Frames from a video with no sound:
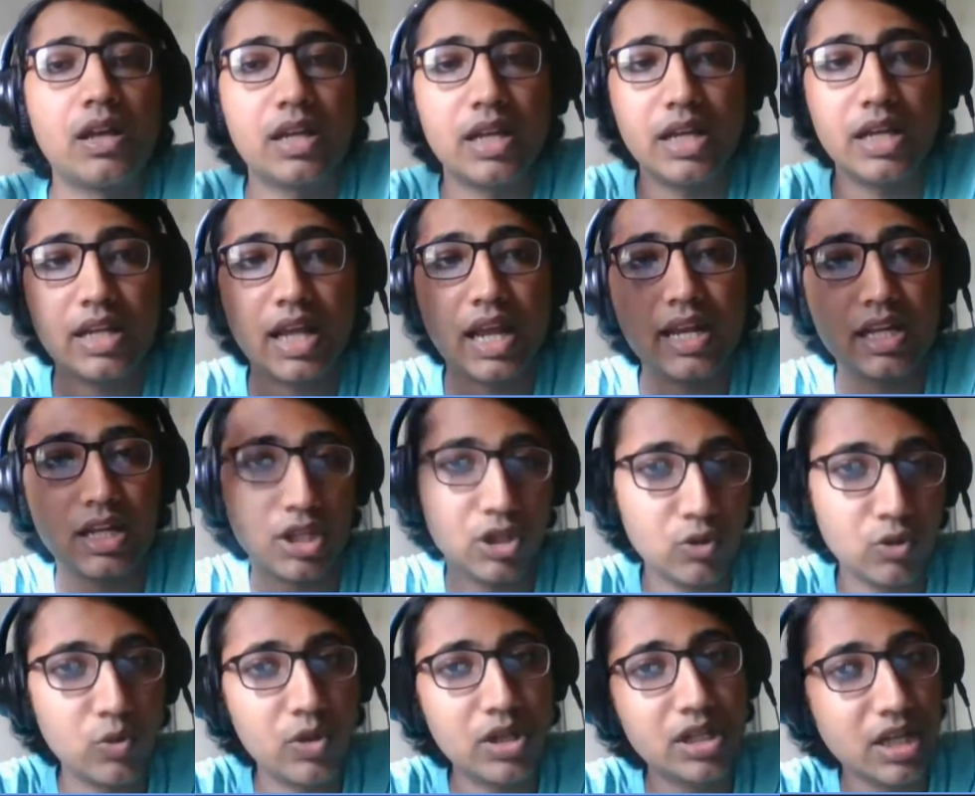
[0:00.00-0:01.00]
right? And
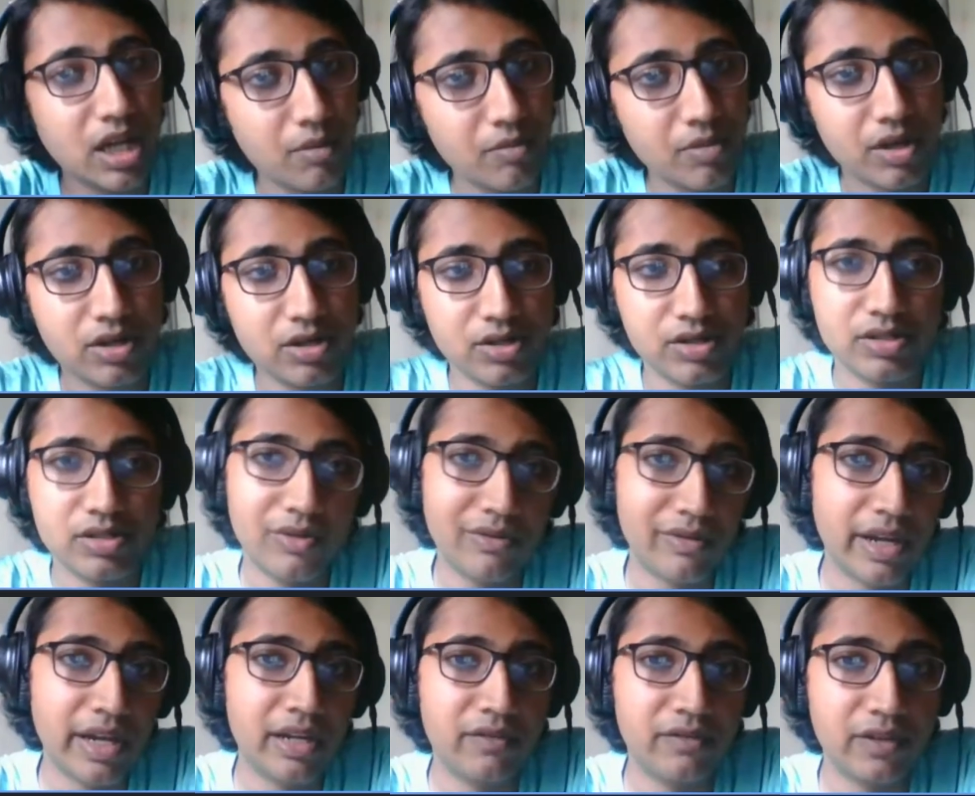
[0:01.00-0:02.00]
you will come across a
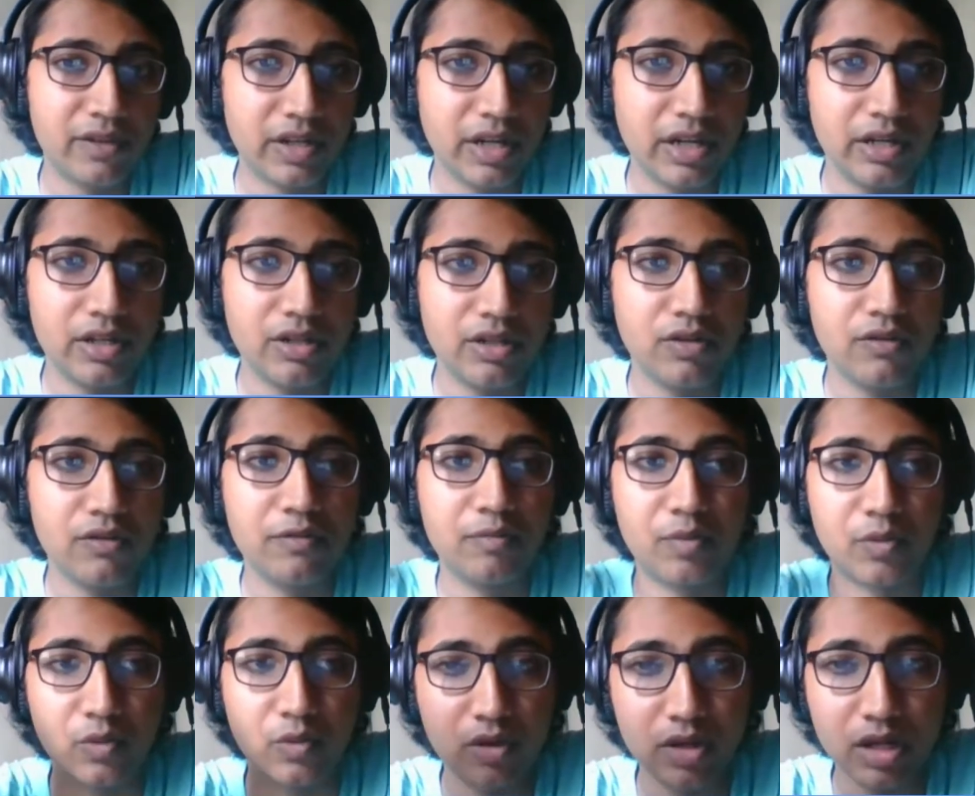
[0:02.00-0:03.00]
wide variety of
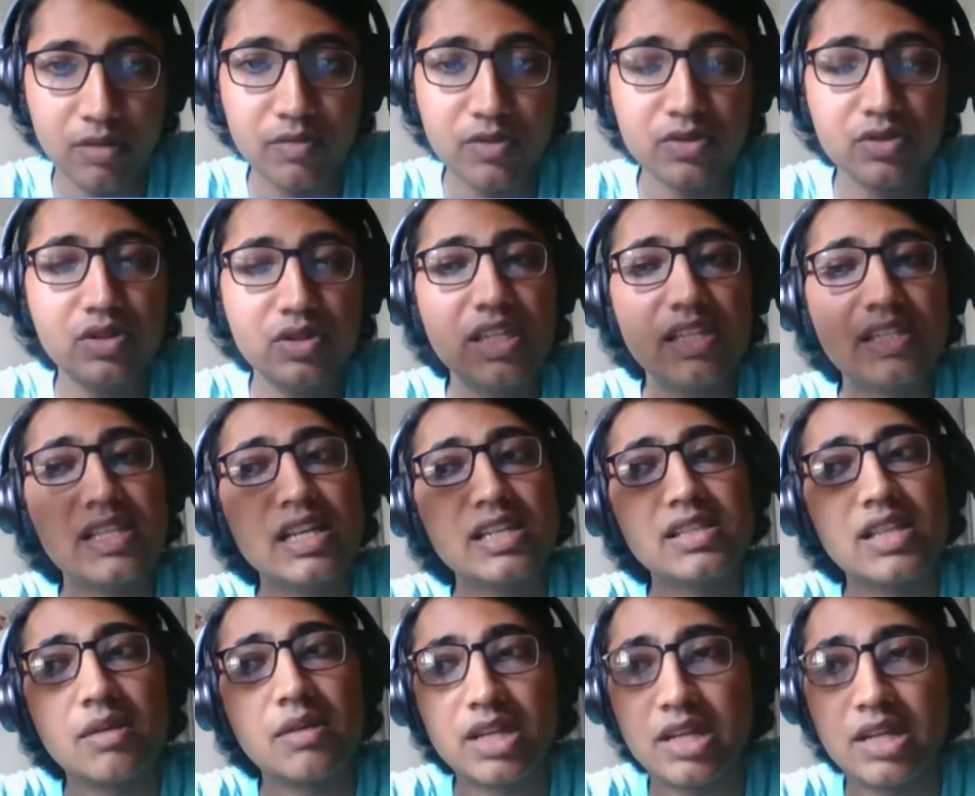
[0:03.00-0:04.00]
programs. So these are
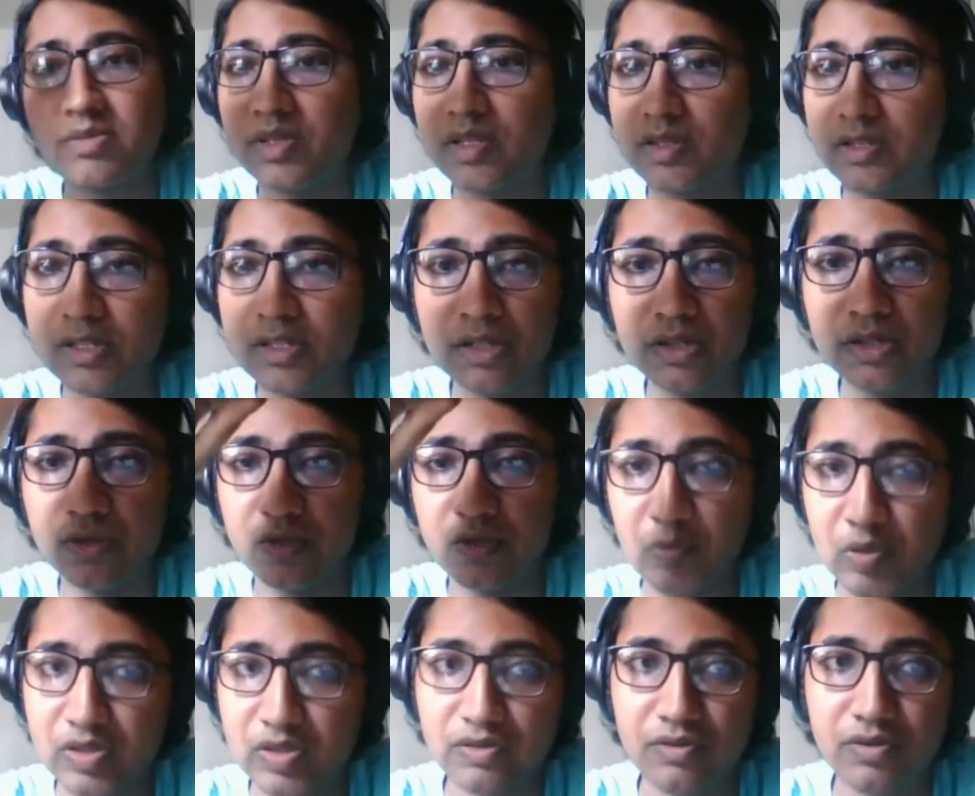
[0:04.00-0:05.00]
sometimes institute
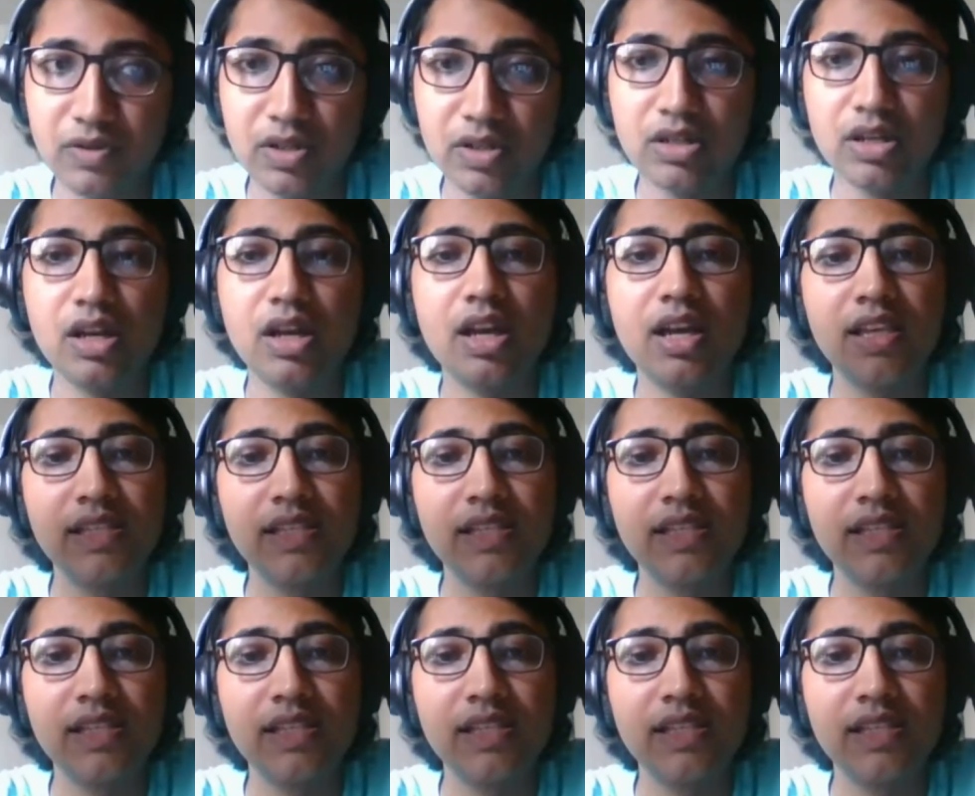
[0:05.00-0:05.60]
specific,